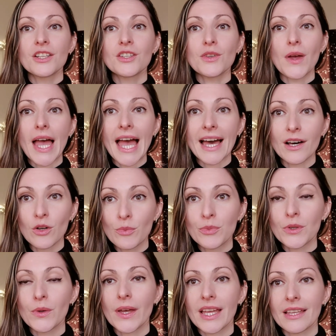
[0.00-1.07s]
to help
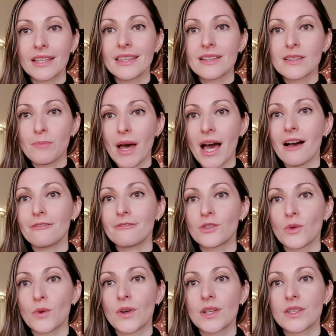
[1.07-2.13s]
you in this path
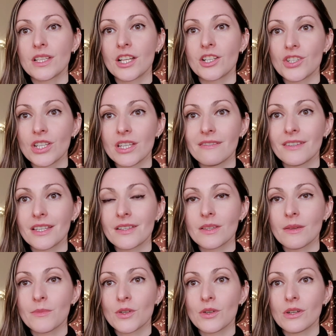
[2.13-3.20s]
towards achieving
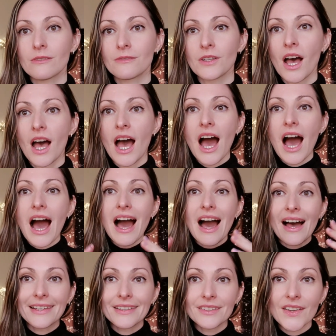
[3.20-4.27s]
some sort of
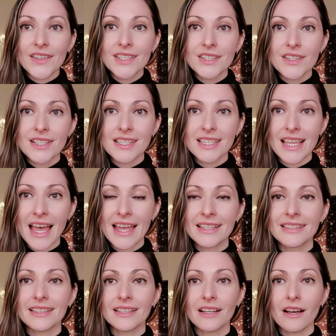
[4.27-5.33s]
higher
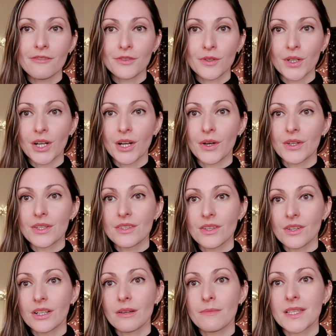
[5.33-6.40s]
understanding of your current
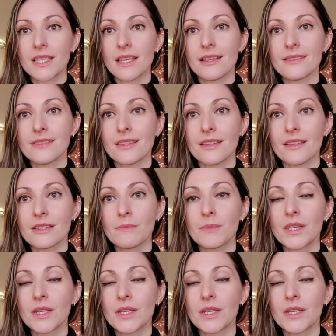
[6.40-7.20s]
circumstances.